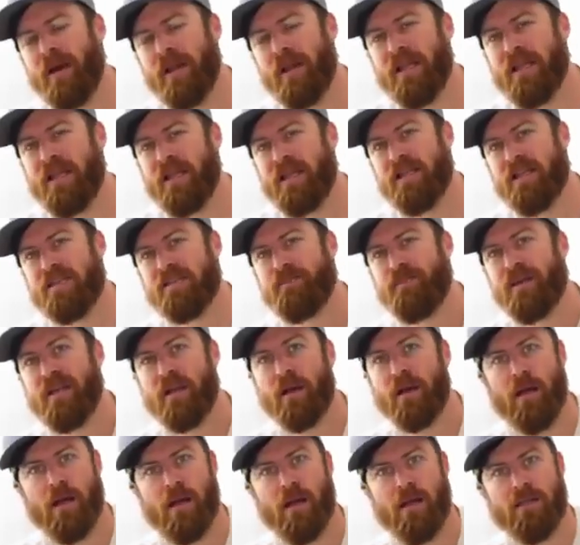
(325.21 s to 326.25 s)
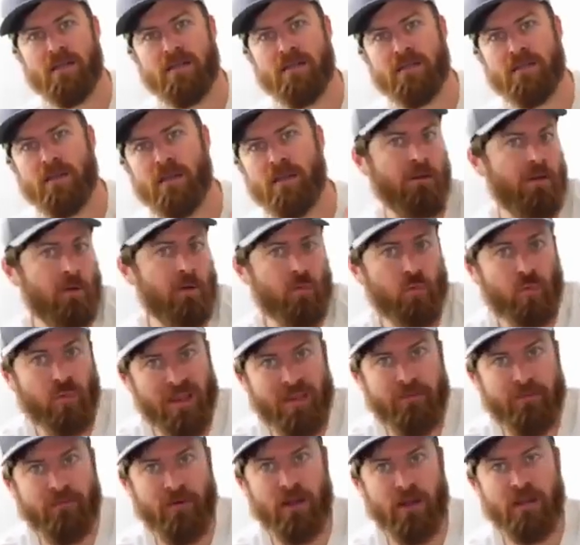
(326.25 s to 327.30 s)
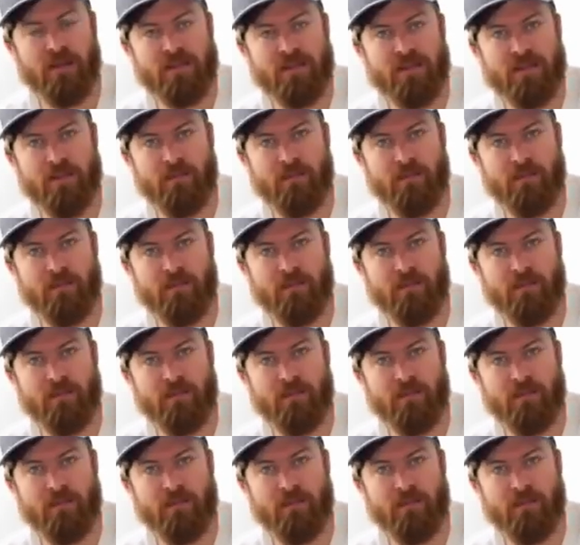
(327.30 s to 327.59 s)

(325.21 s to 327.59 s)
money is because they're refunds